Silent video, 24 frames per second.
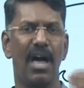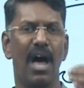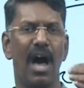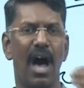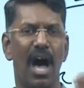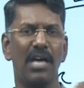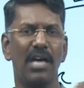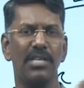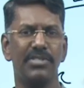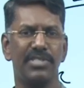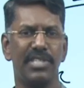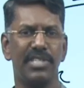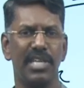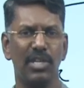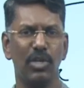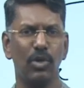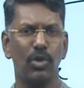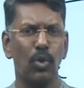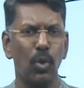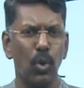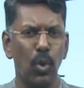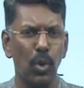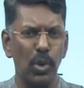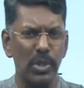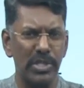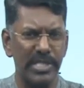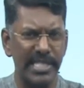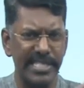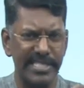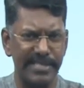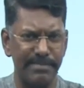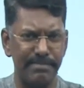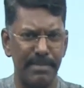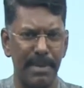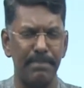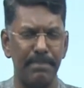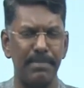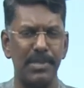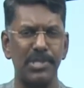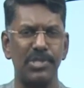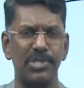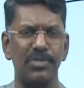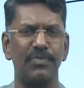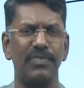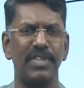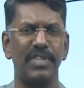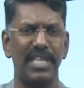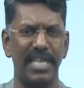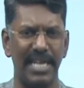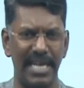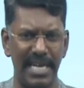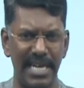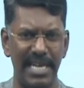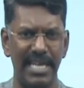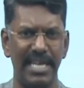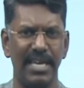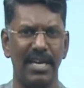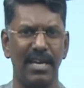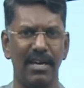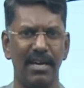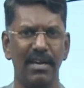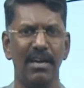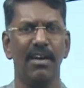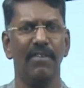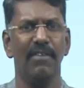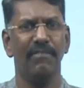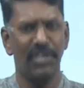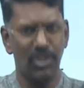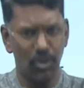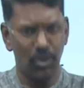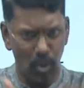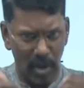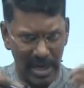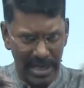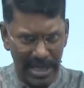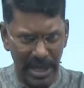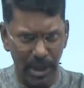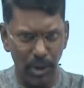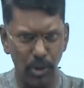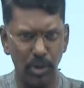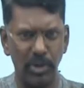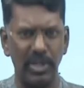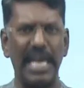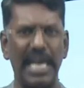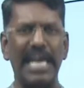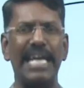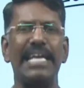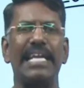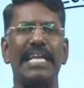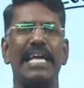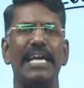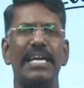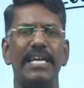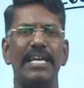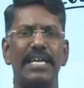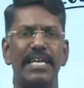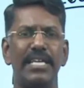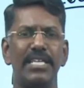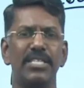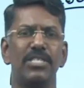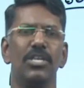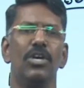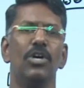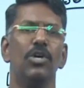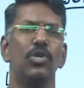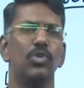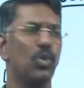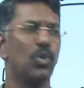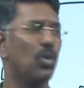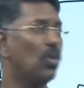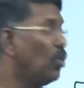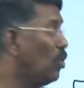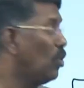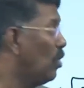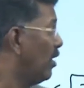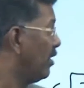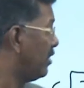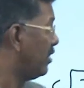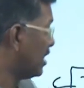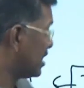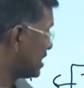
ASEAN closed its membership with India with only 10 countries. So the